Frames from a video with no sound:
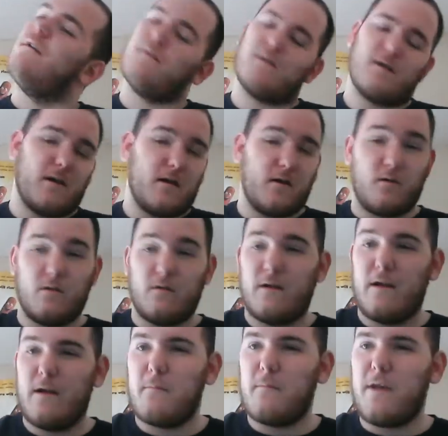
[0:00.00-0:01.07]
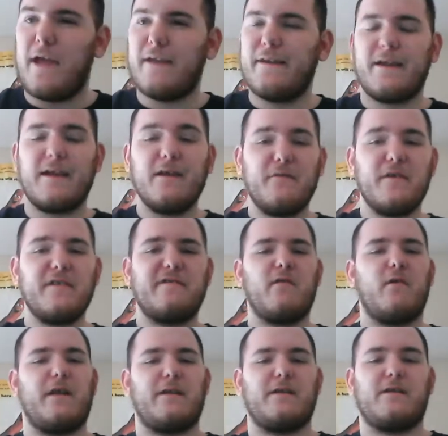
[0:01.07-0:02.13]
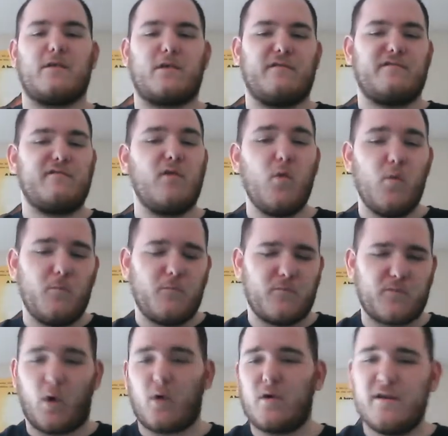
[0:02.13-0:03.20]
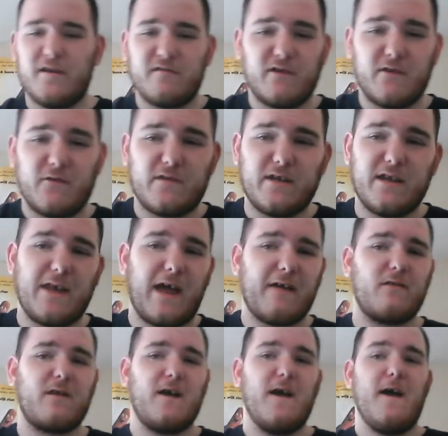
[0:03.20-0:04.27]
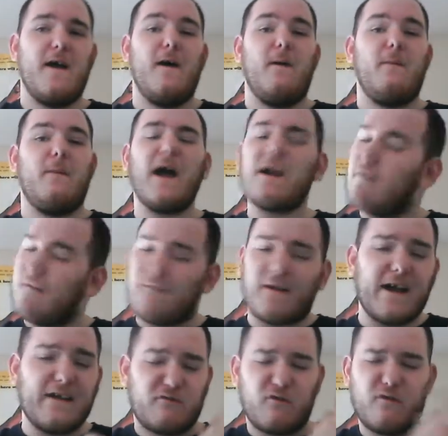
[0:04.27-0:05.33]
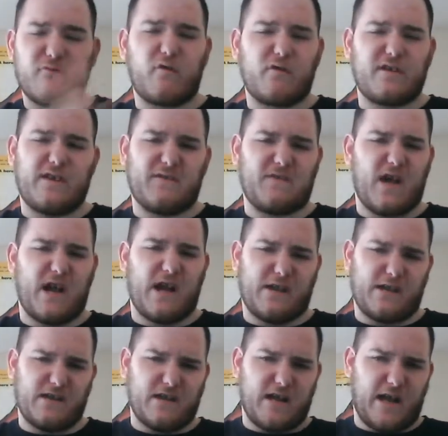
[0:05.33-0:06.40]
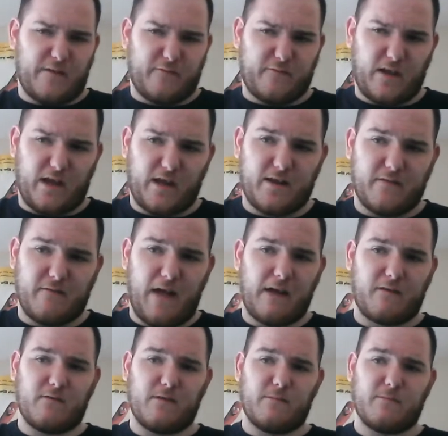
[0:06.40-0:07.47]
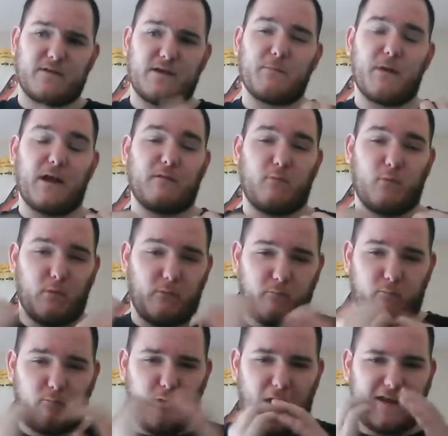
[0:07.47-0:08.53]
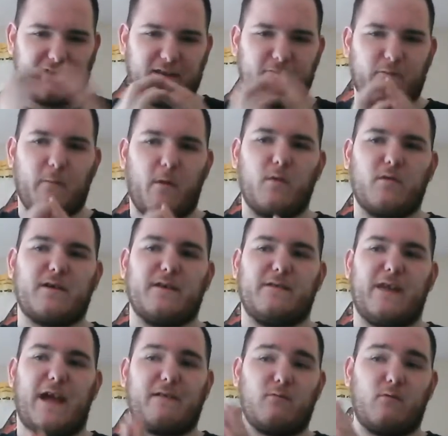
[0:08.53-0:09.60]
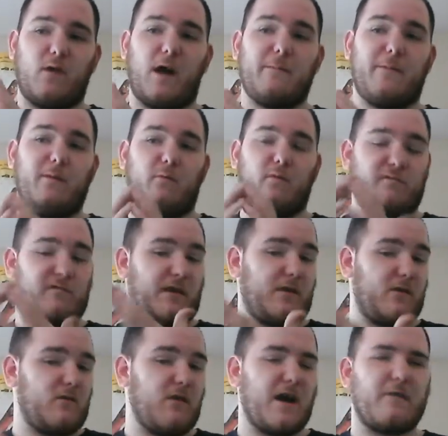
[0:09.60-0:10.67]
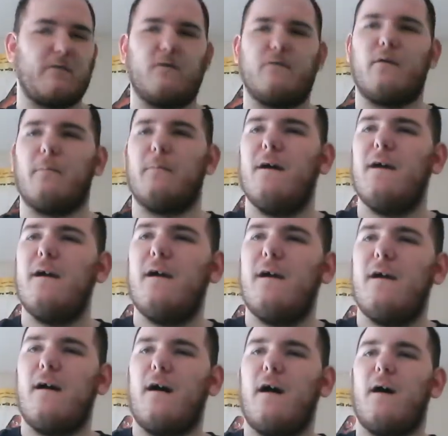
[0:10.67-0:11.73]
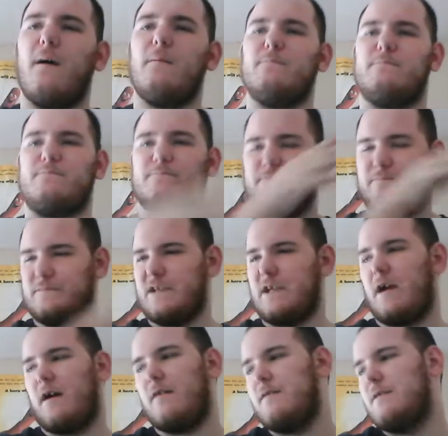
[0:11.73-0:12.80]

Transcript: go, and it can finish show in here, because the show started in 2015, now, not quite the height, 2014 is the height, I think, because that when they're playing ranting remote, and that when a lot of people were going on the choir with them, yeah,